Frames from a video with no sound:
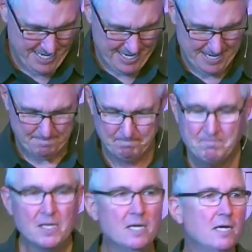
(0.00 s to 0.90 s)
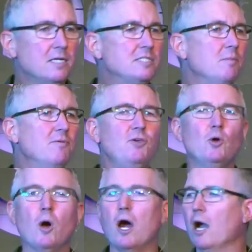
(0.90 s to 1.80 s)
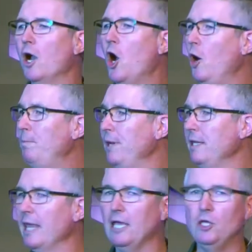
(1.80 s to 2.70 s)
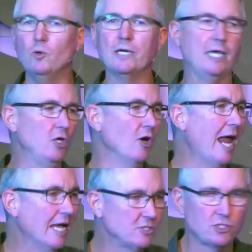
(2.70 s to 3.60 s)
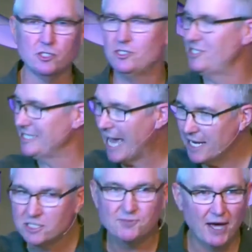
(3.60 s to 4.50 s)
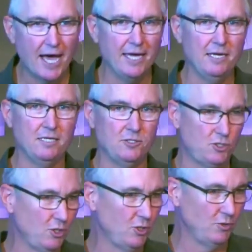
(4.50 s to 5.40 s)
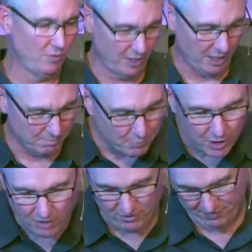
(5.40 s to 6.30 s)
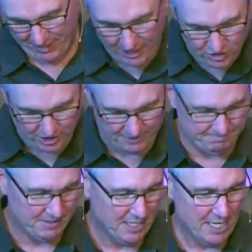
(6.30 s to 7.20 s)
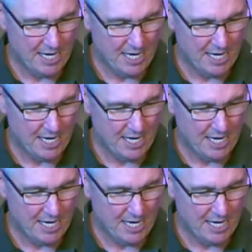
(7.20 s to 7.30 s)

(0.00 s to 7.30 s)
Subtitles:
Some of you are hoping that you'll get your answers satisfied to the book of Revelation.